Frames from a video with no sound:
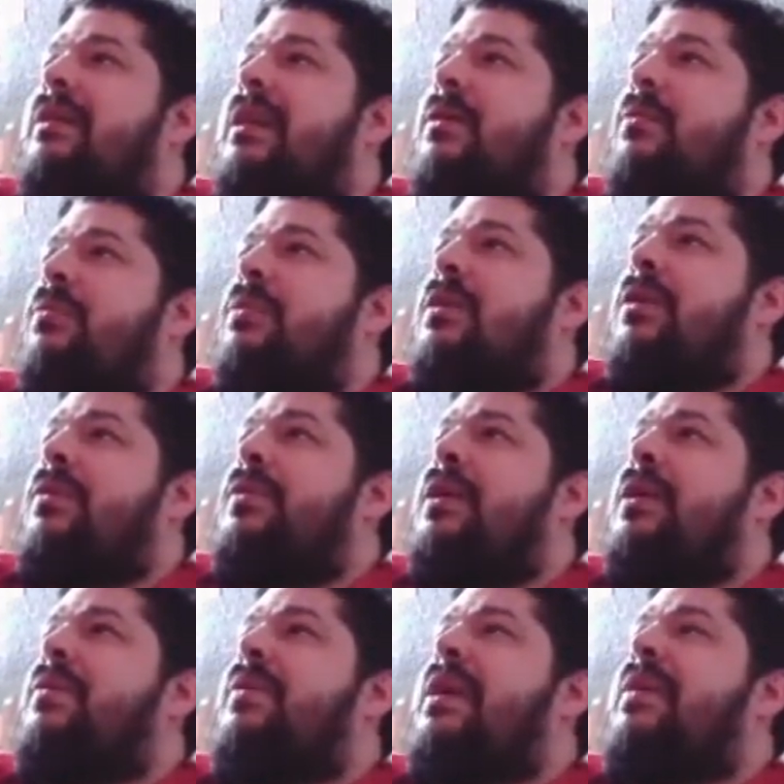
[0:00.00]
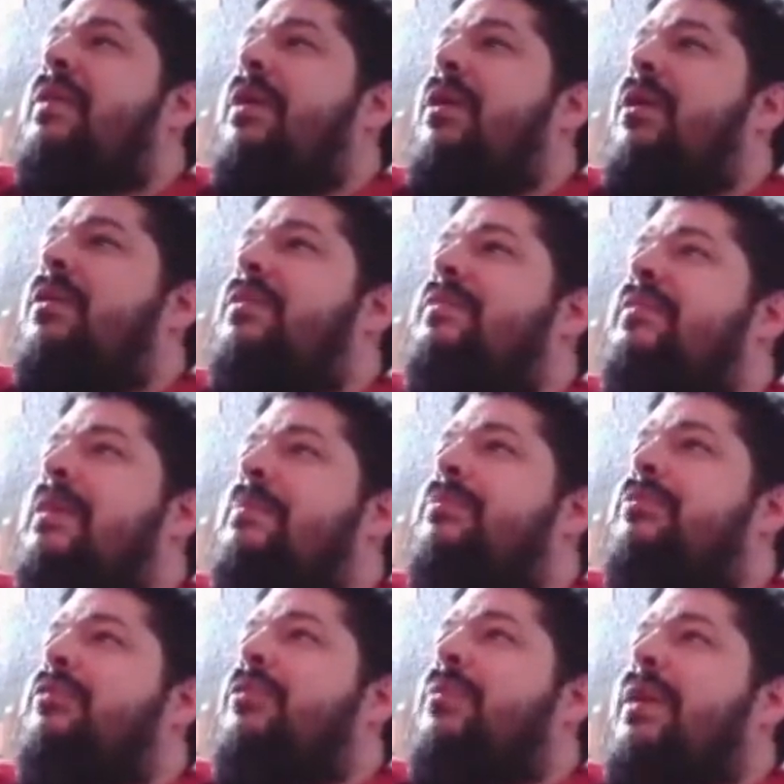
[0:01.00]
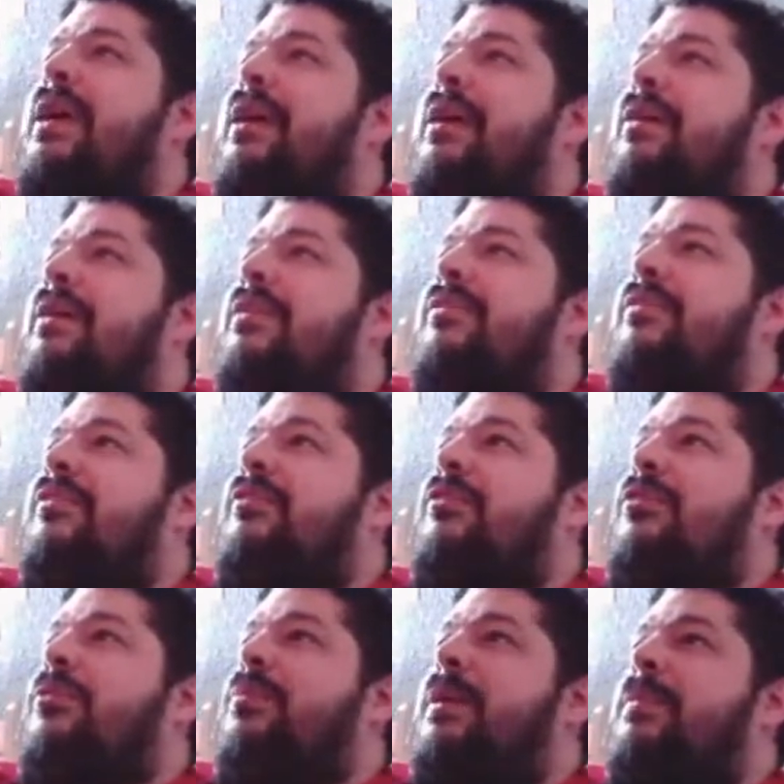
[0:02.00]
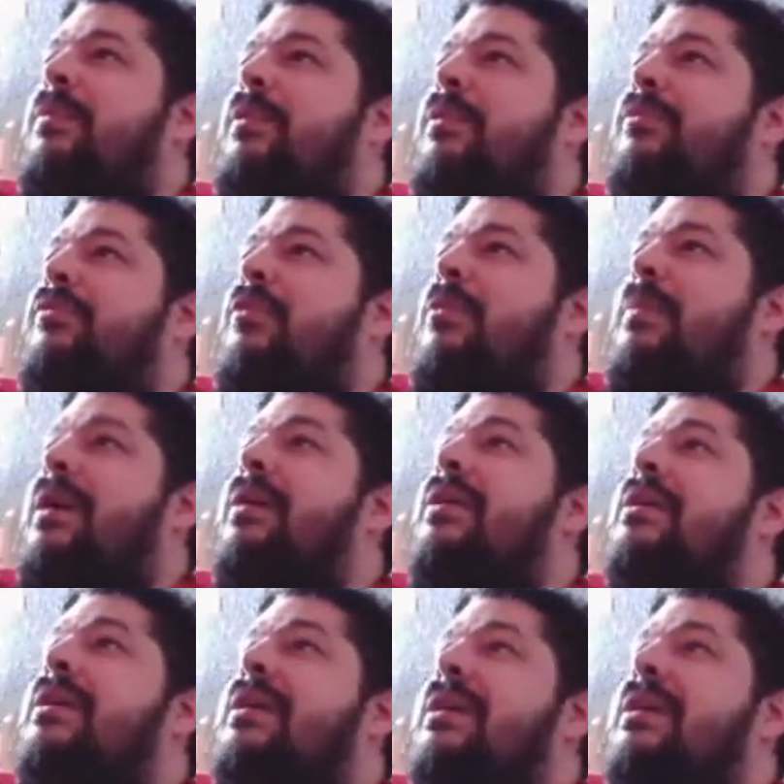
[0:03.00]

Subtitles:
Yeah, oh no, there they are. It's them two there. That's the two people I was talking about.